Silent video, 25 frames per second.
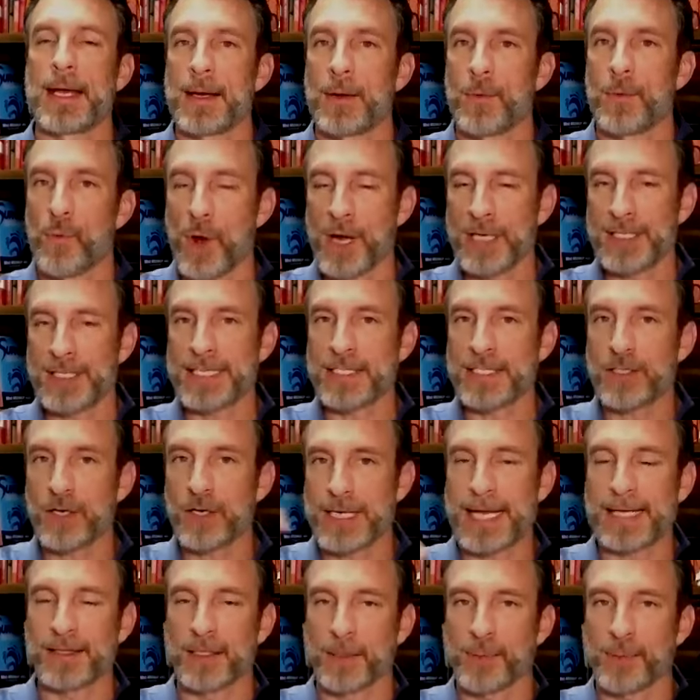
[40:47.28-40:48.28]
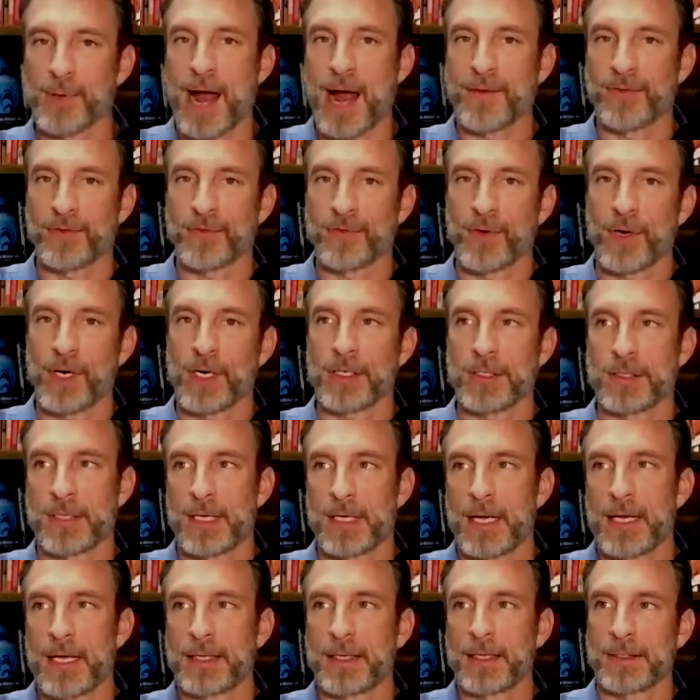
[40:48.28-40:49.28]
Once they start taking their Profit First,
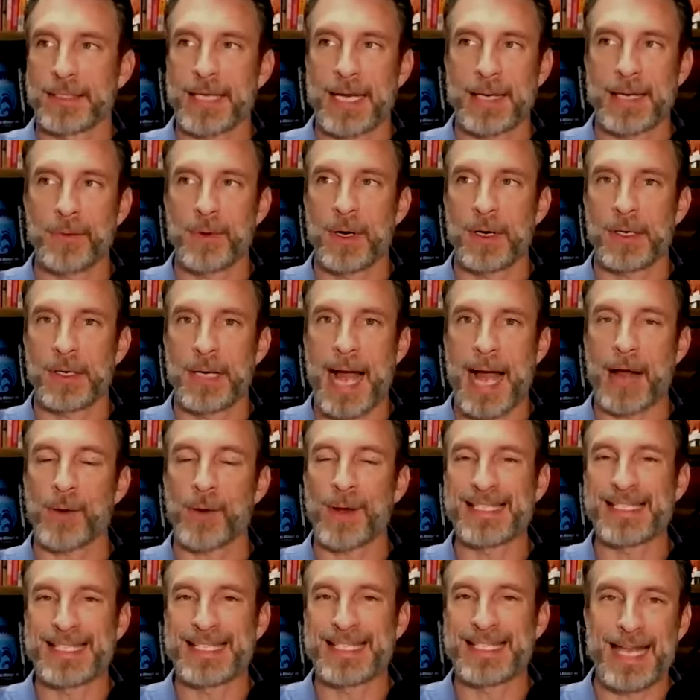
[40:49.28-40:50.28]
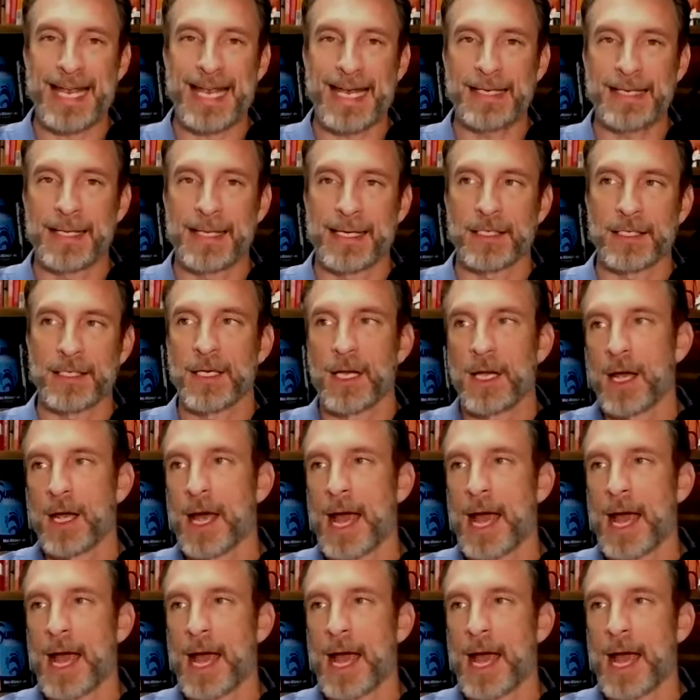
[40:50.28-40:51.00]
they'll say, well, how do I sustain this?